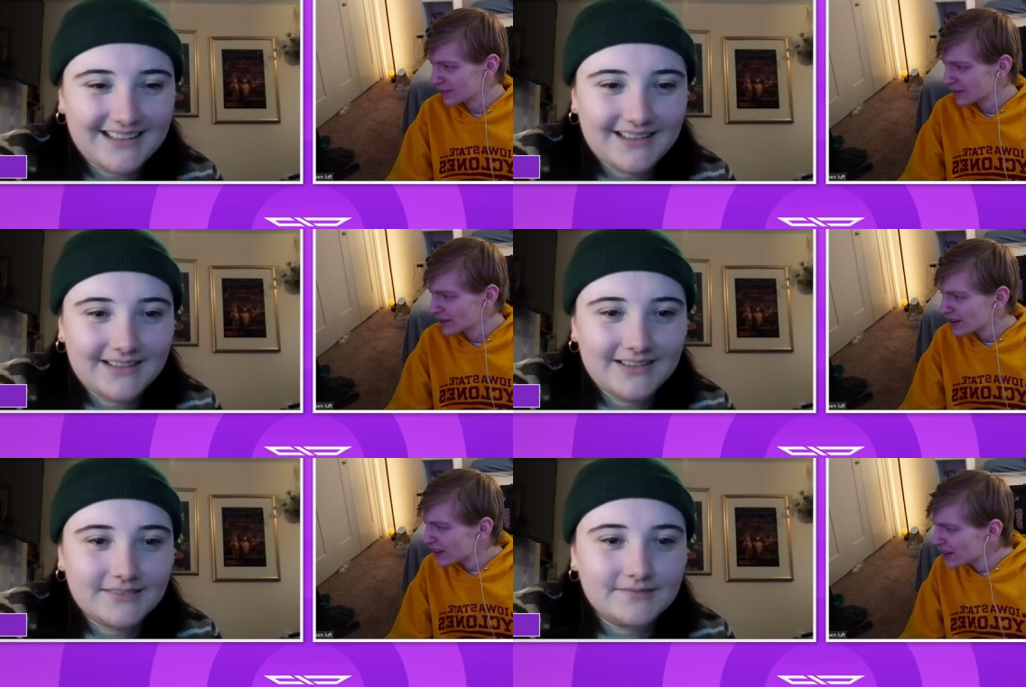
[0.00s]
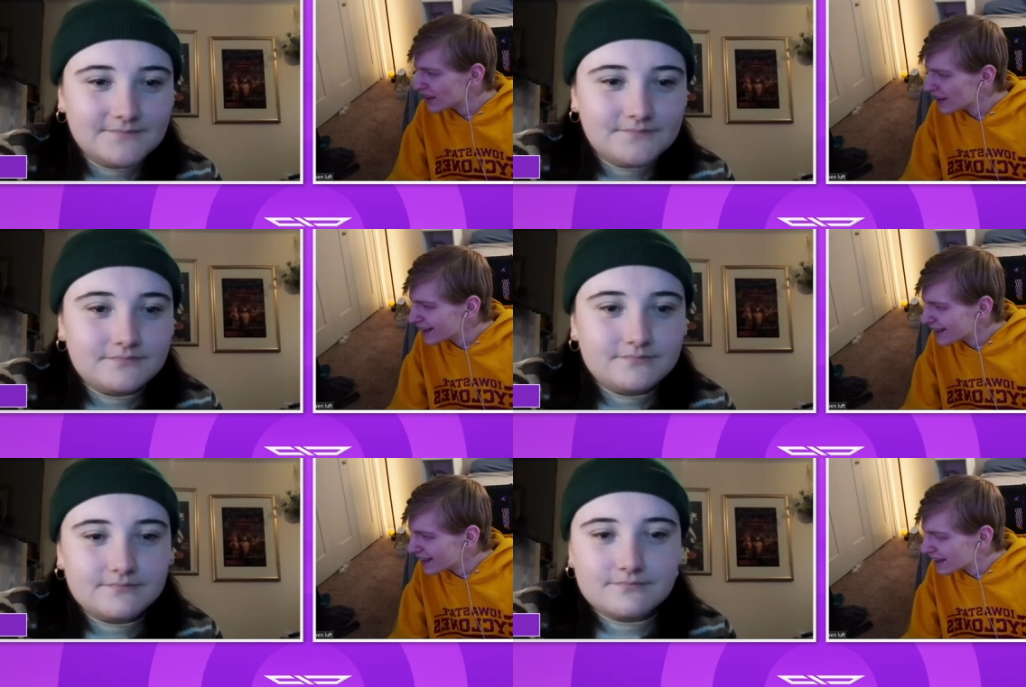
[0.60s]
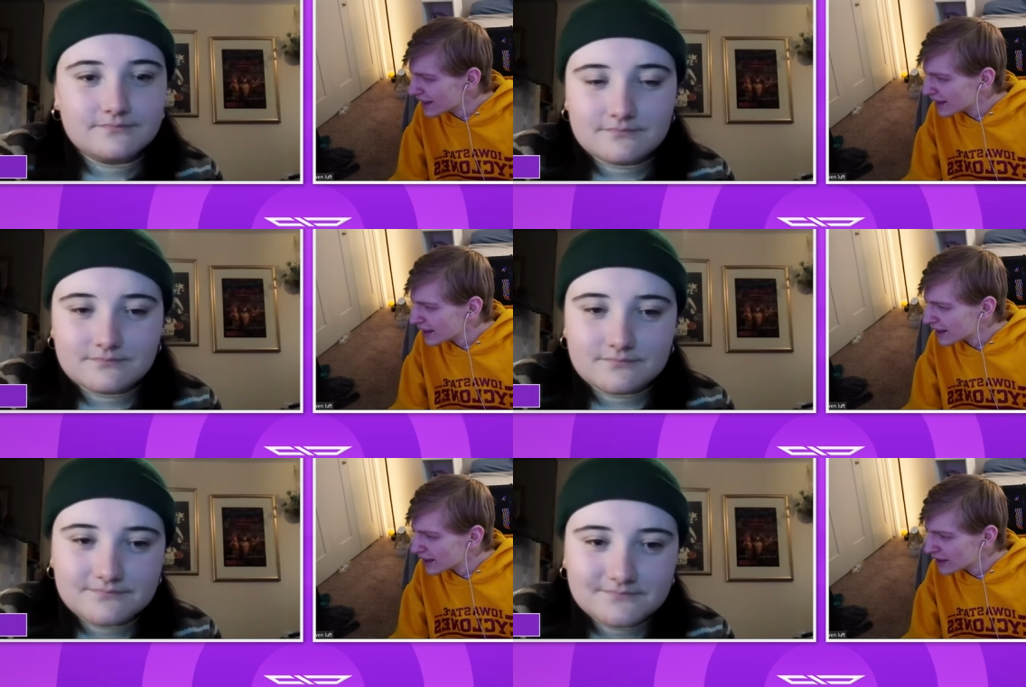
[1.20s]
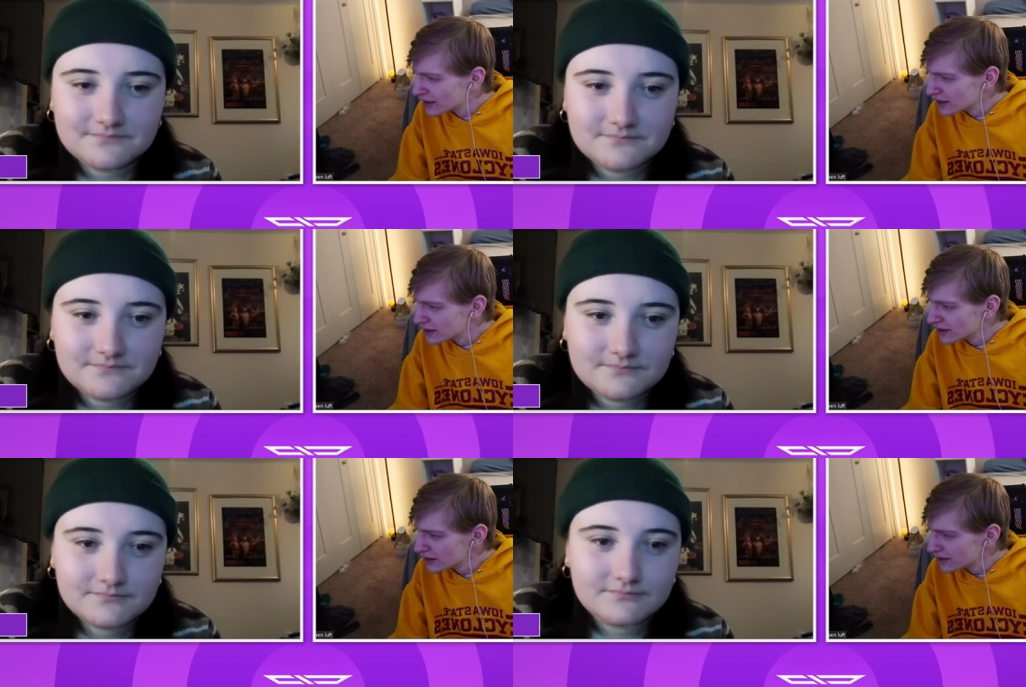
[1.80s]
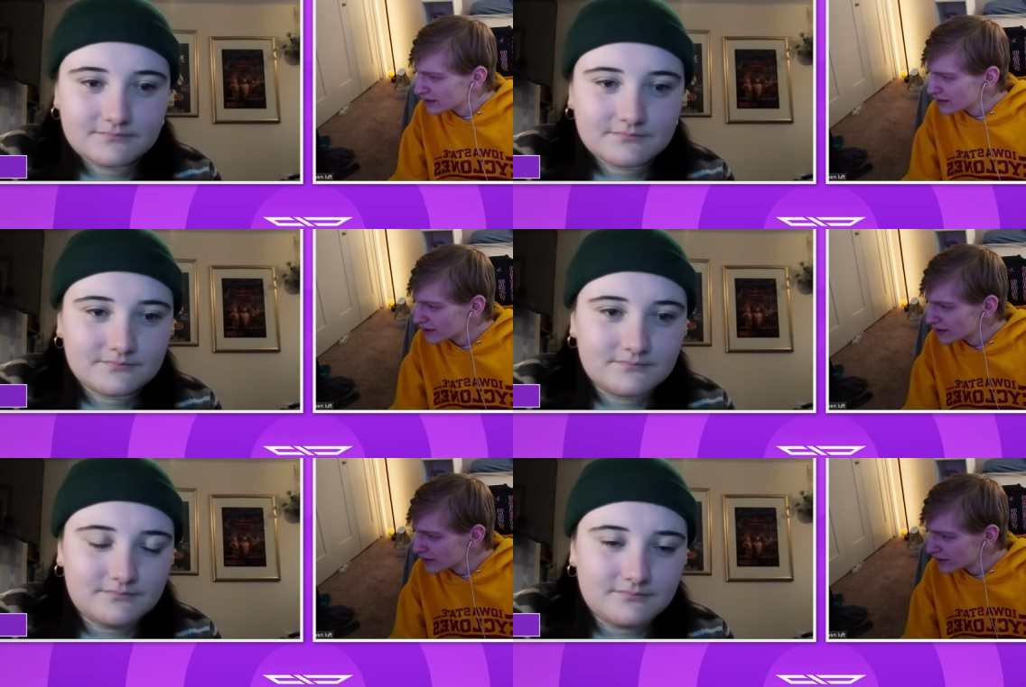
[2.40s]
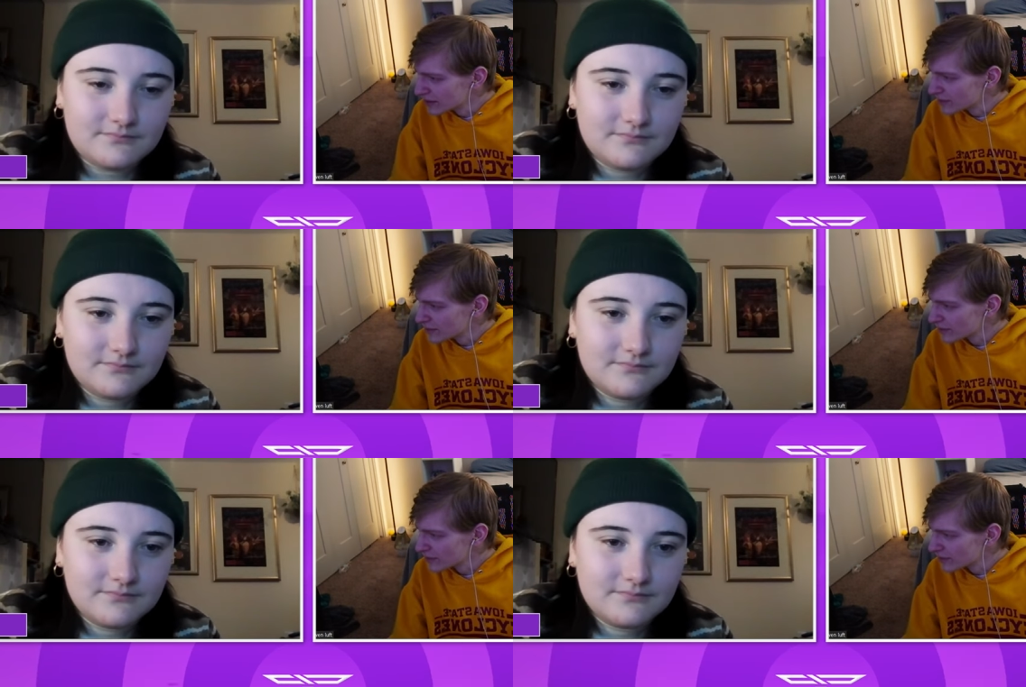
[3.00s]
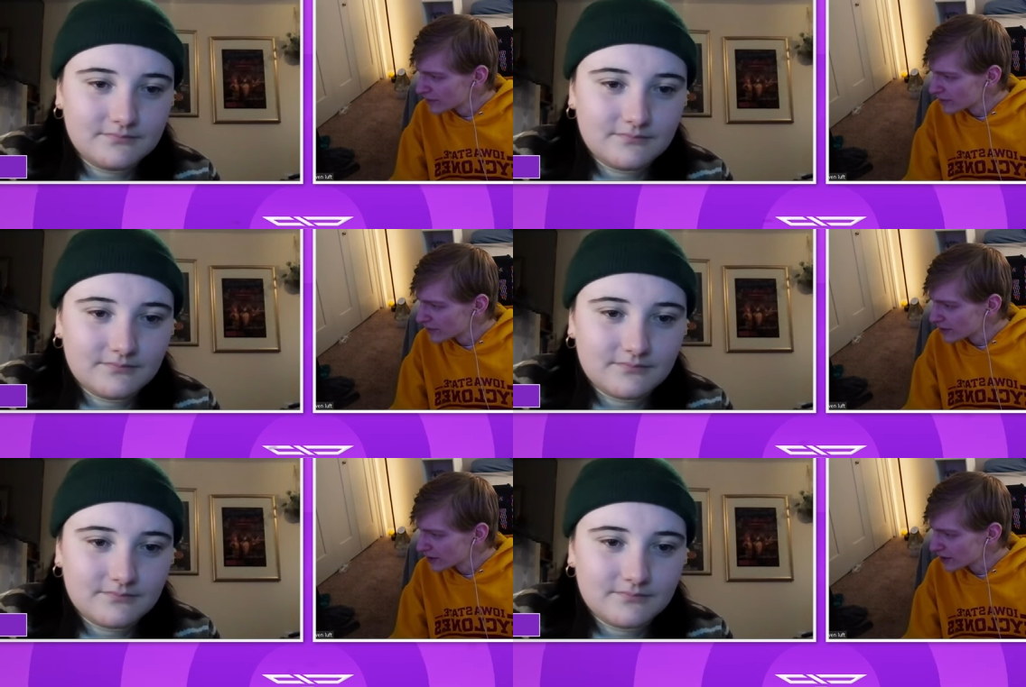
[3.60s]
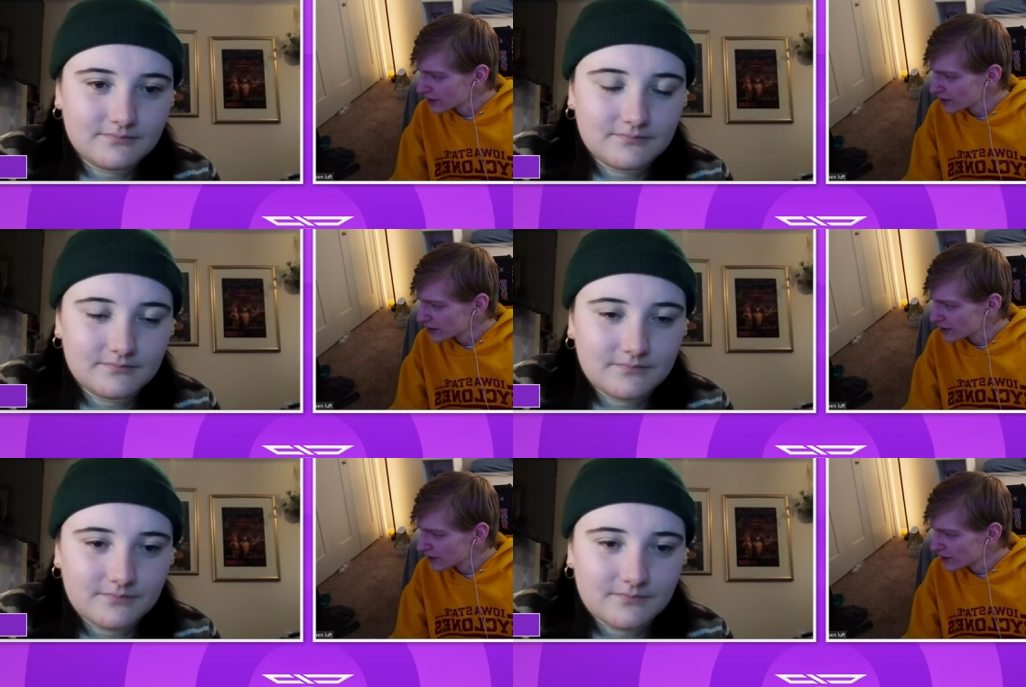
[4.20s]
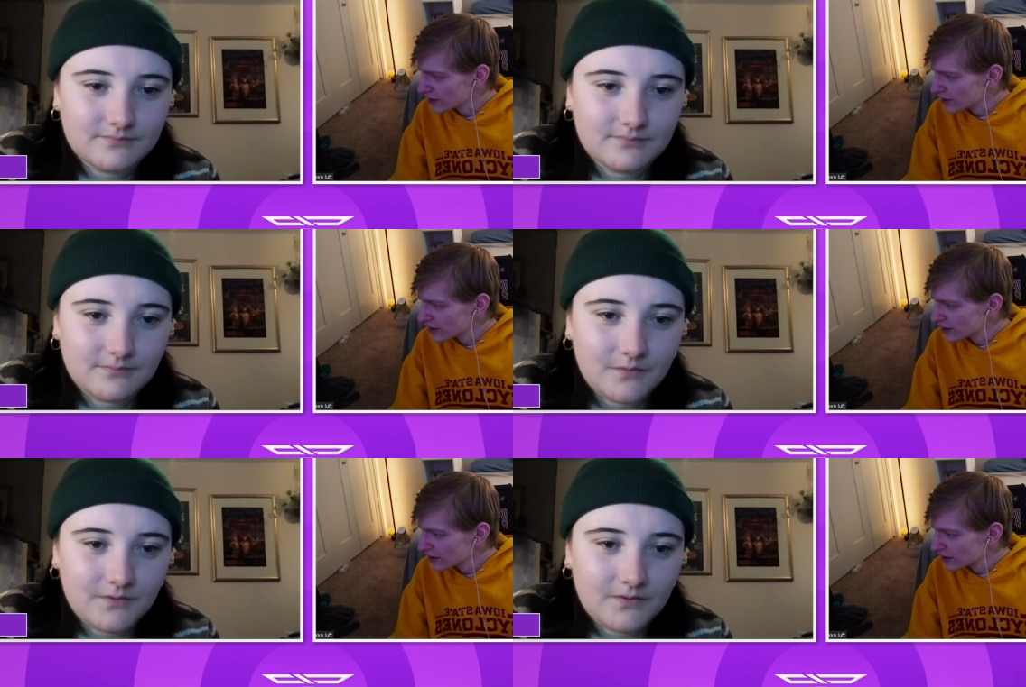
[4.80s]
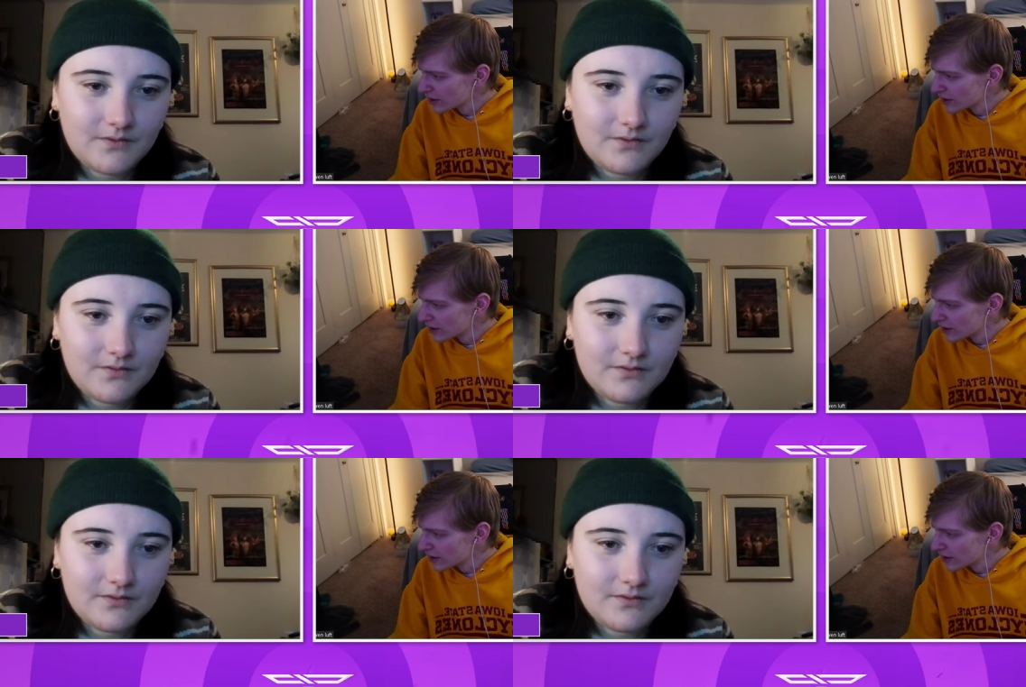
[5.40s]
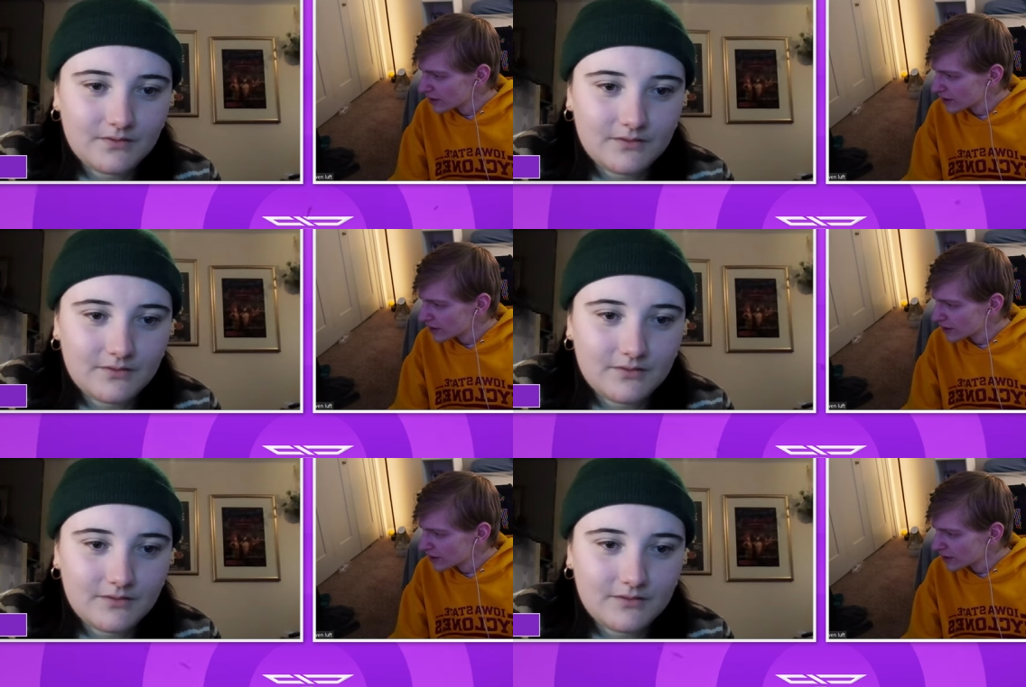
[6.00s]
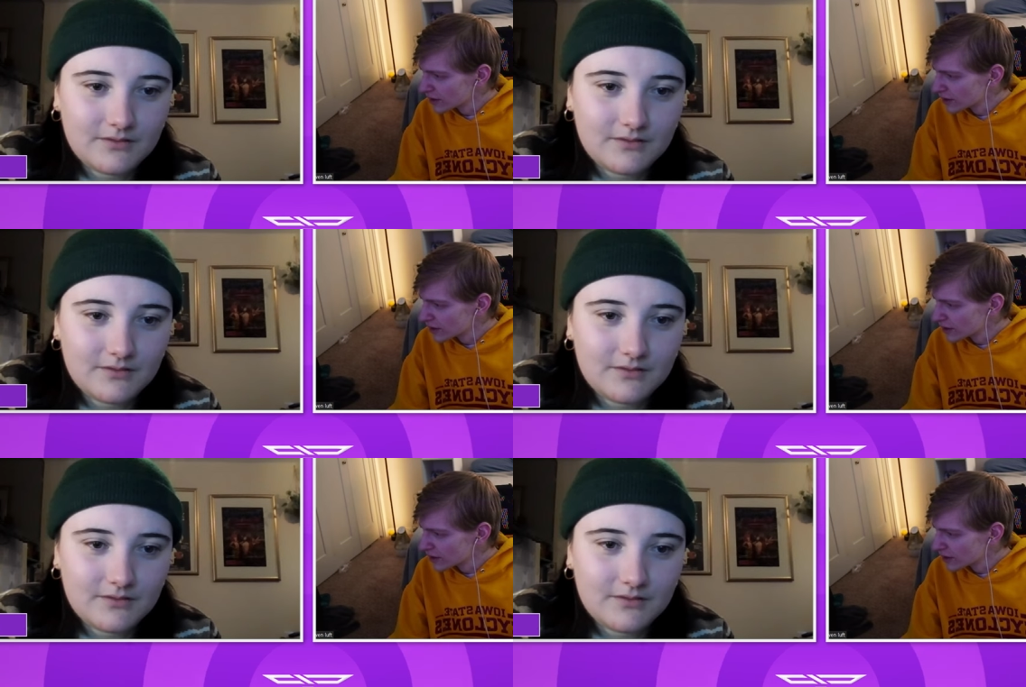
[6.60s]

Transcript: [no speech]